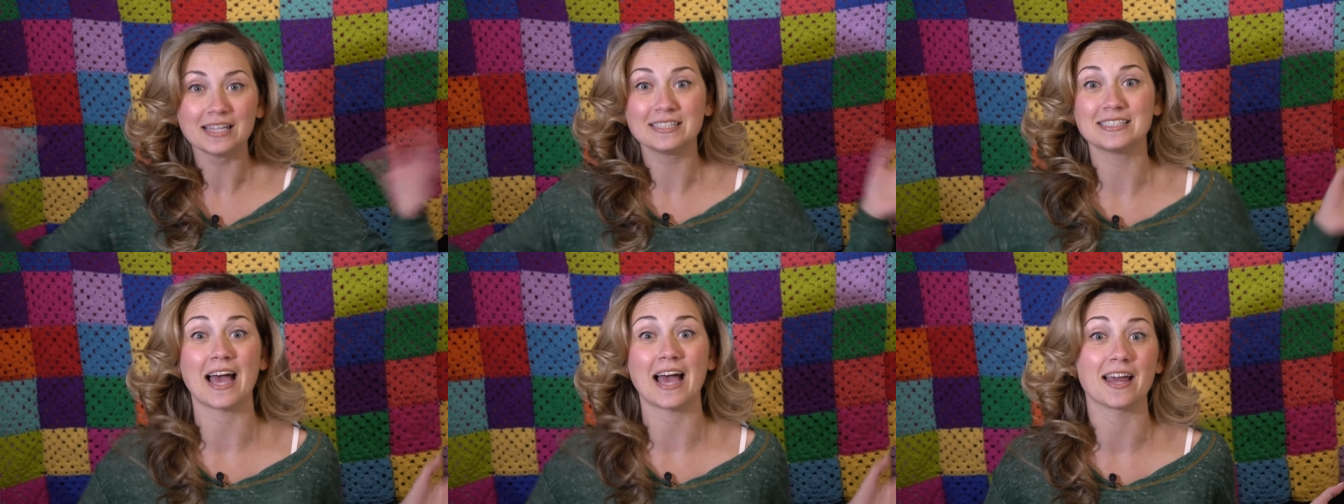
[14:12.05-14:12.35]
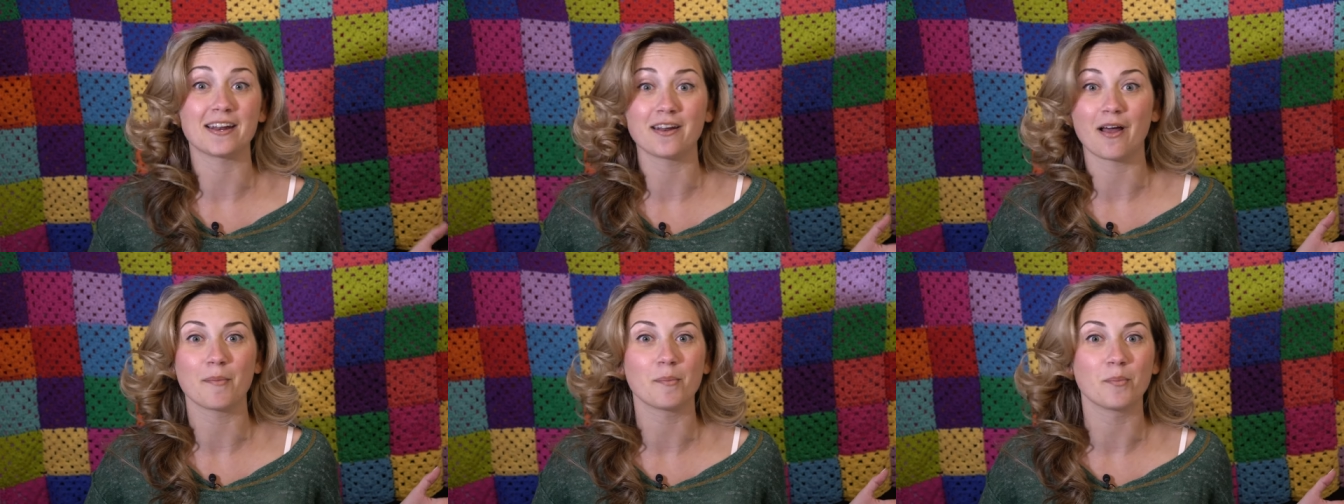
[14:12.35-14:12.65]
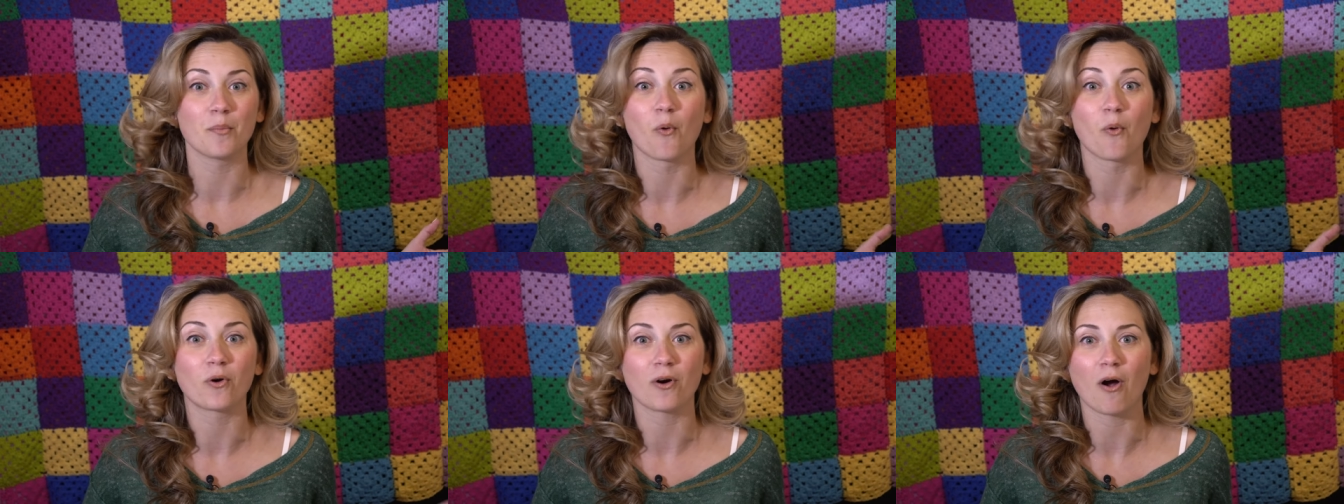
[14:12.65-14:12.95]
10
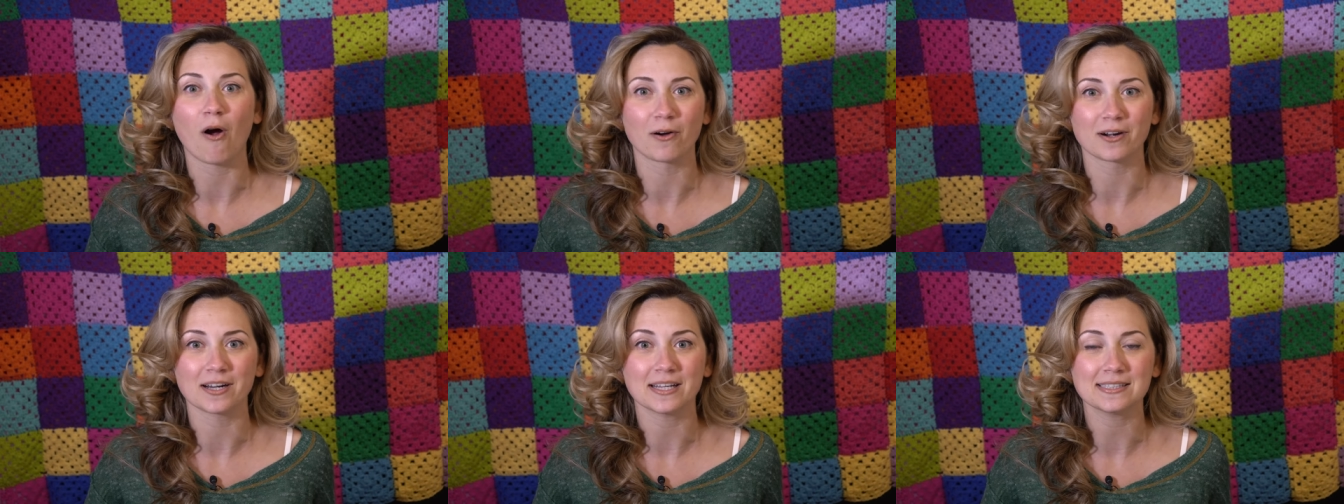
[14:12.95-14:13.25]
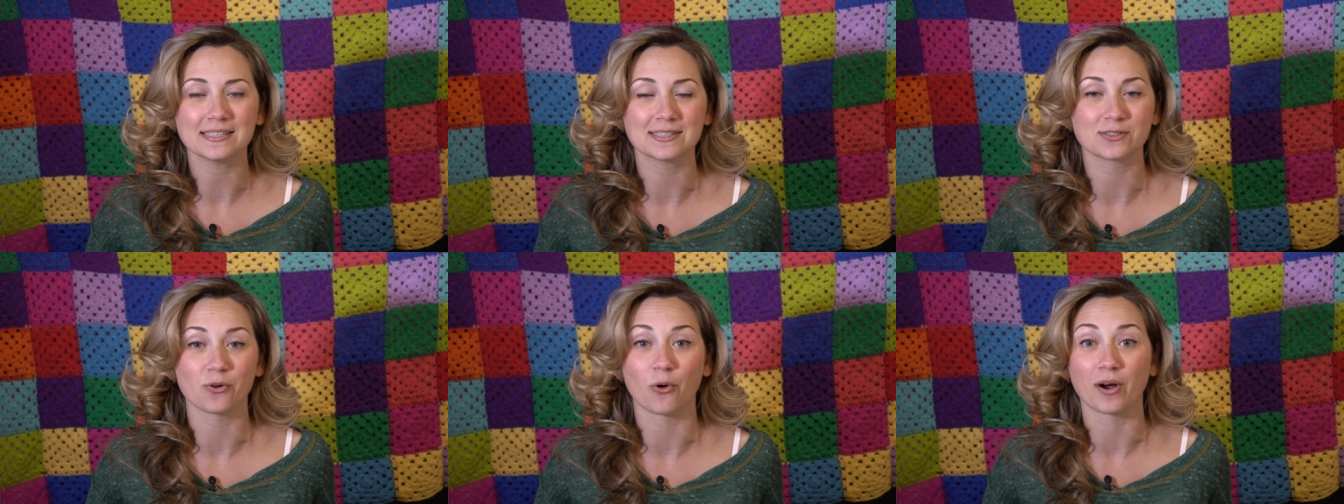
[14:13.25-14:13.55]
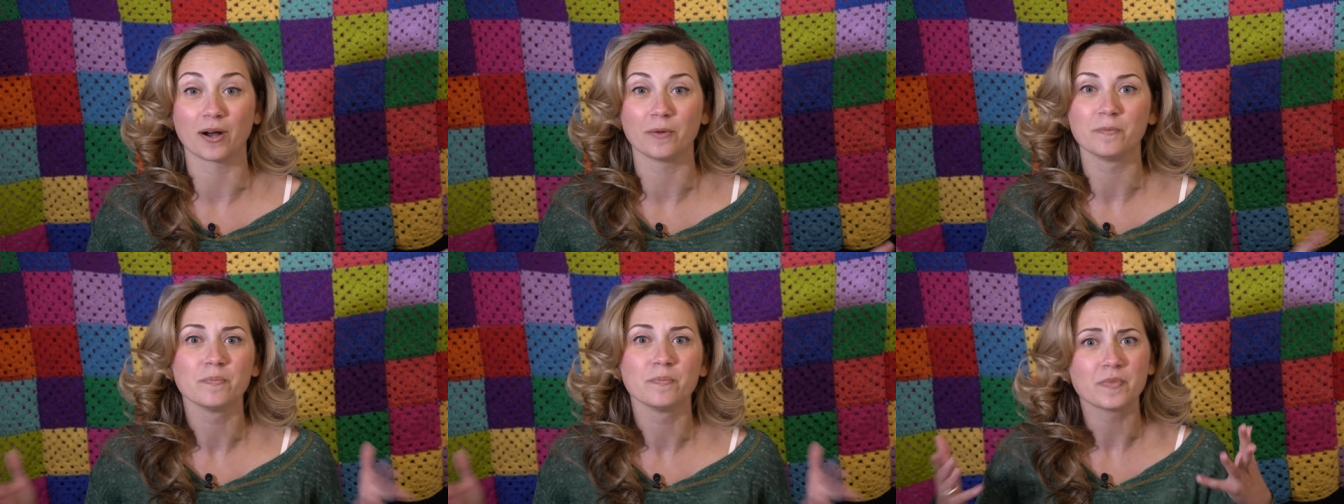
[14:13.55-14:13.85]
more artists
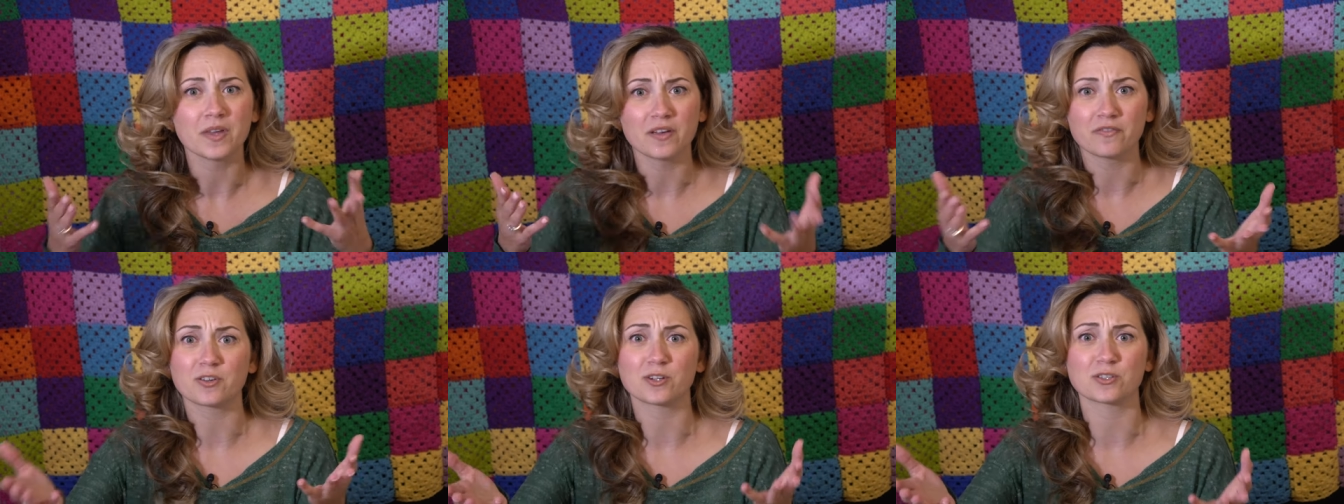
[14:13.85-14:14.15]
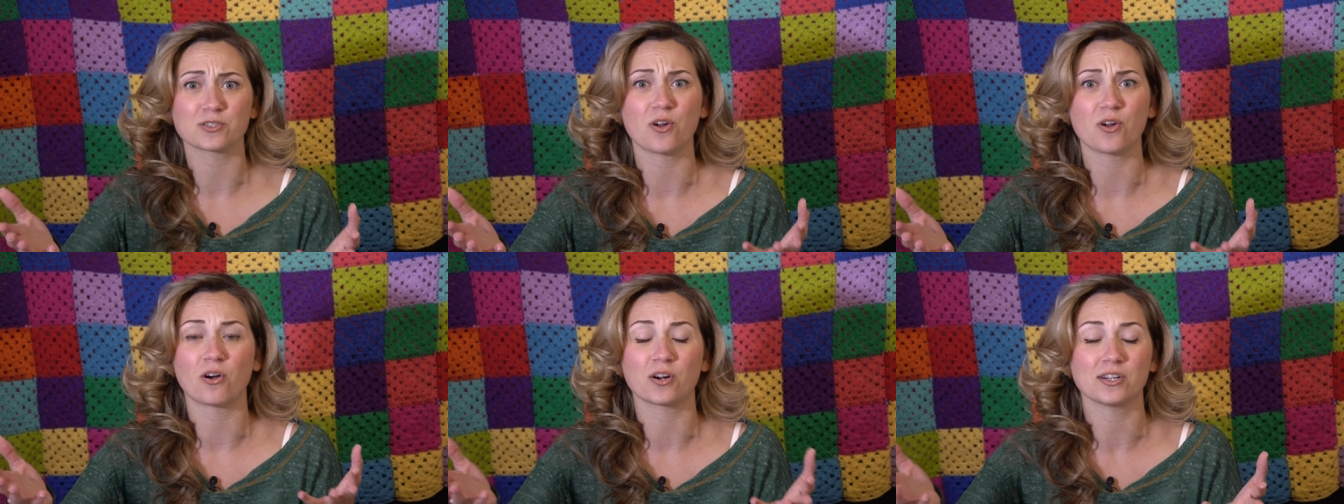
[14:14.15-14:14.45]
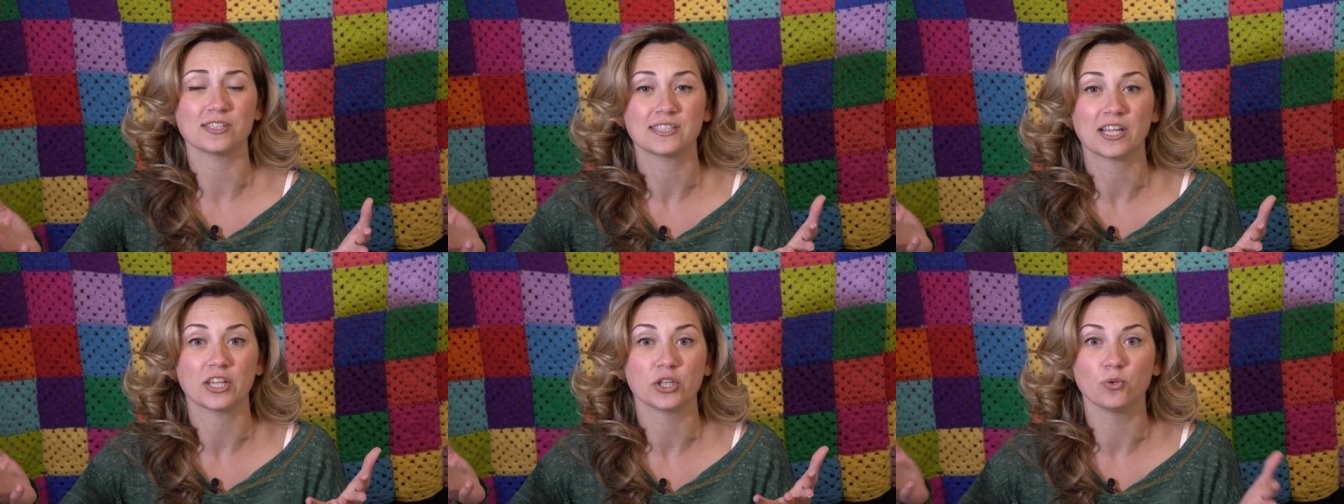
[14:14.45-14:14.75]
or if there's an
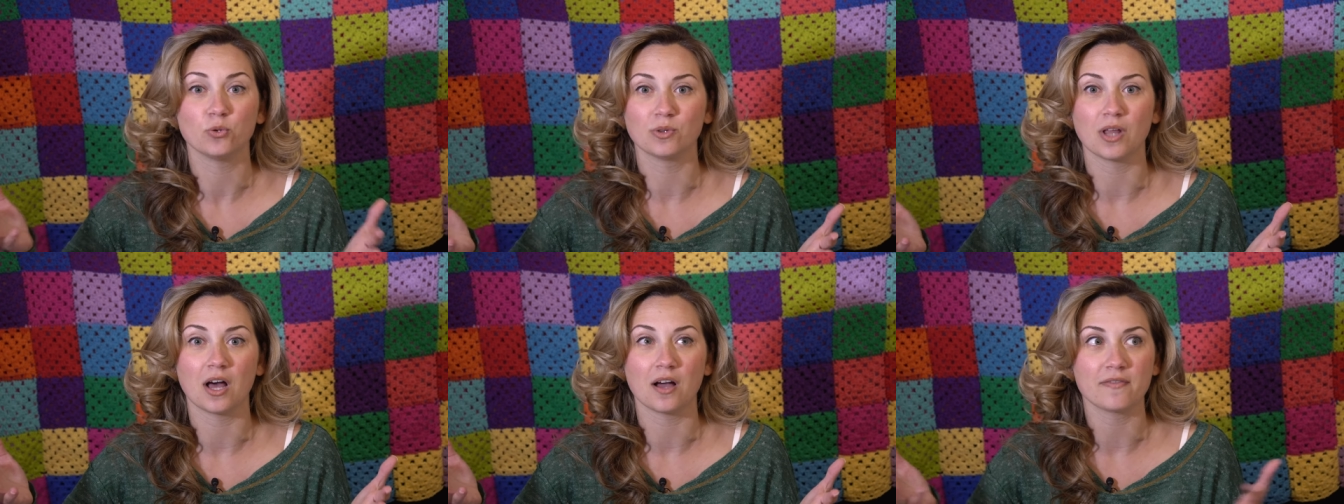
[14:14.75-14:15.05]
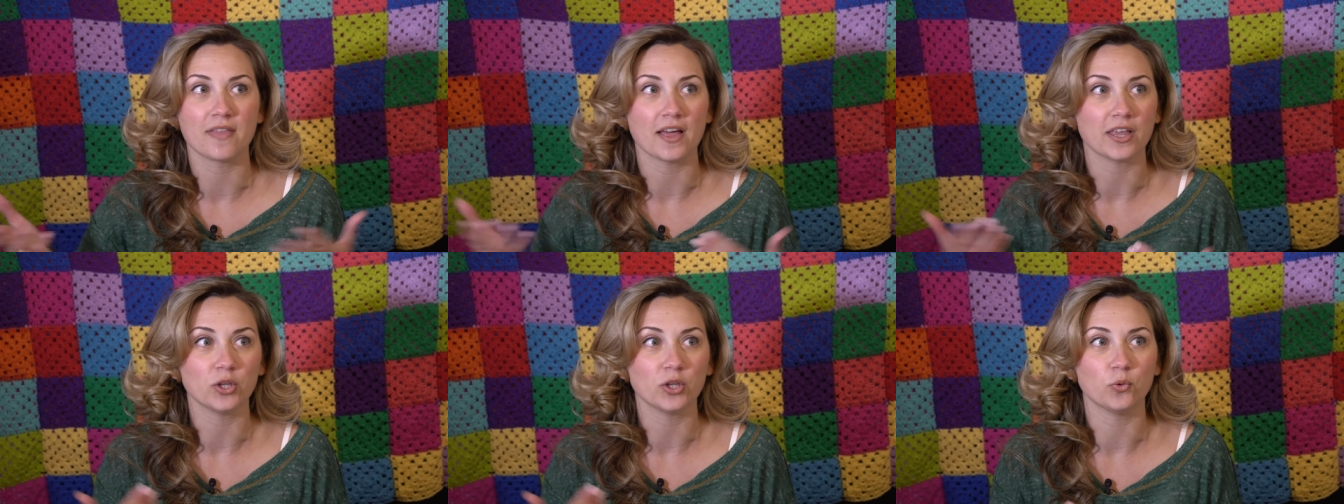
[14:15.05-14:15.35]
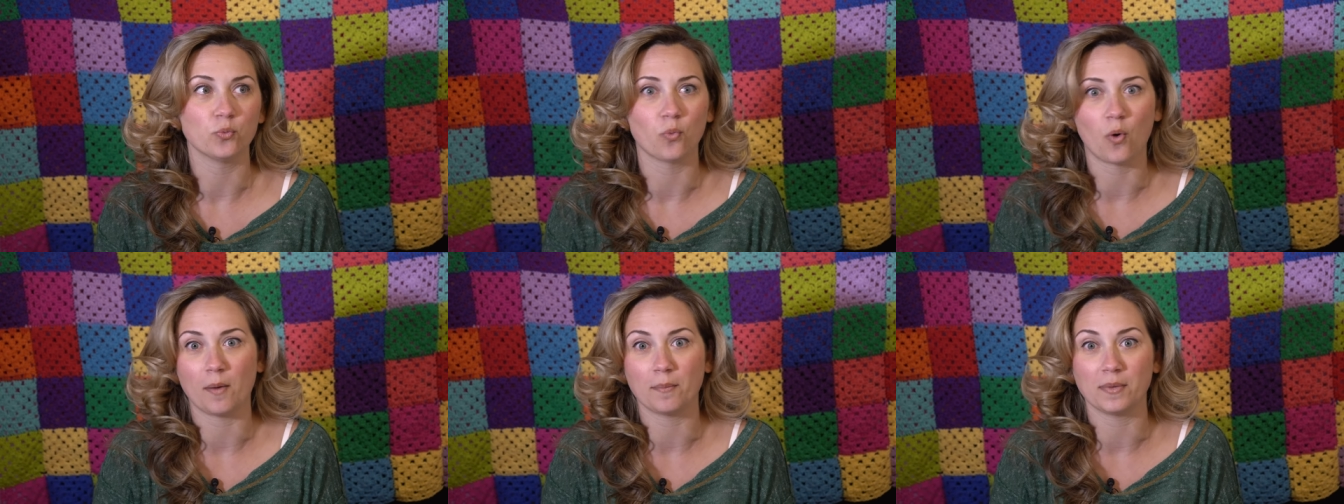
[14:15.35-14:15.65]
artist that you love that
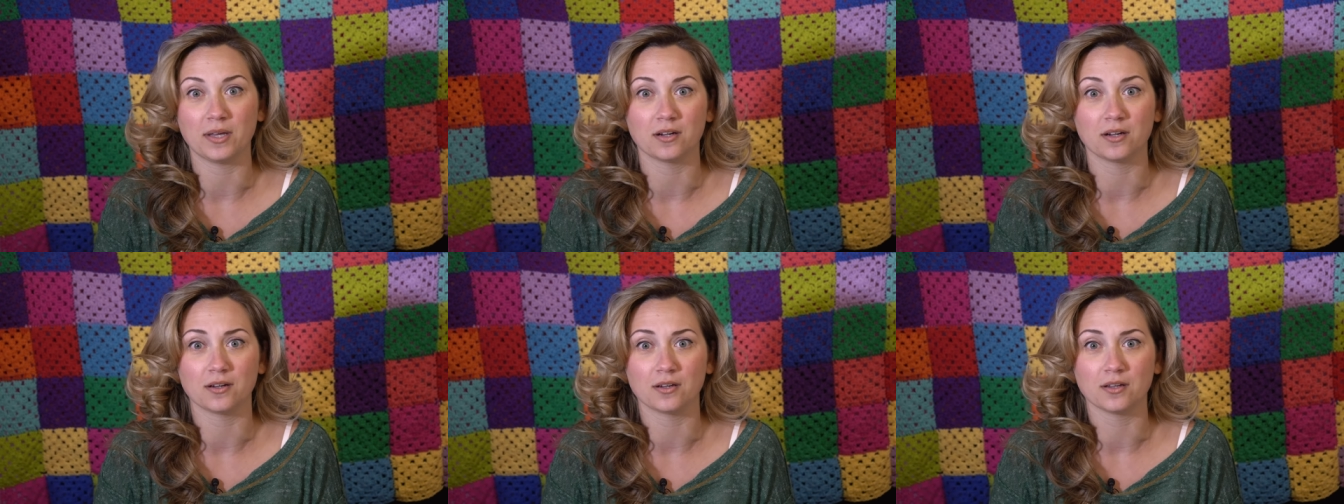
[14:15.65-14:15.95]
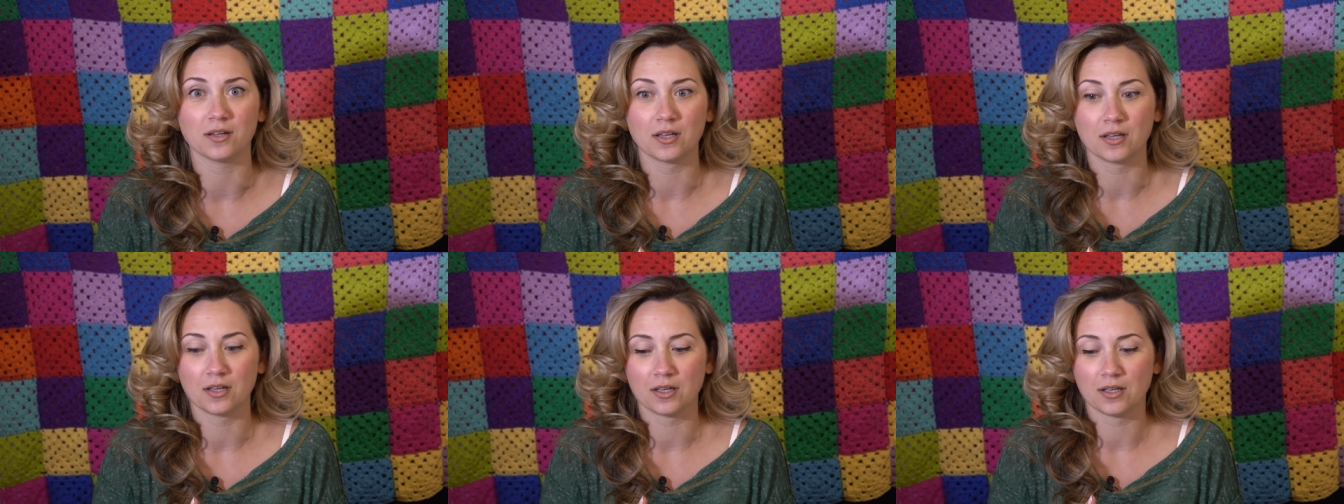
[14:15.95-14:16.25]
you want me to,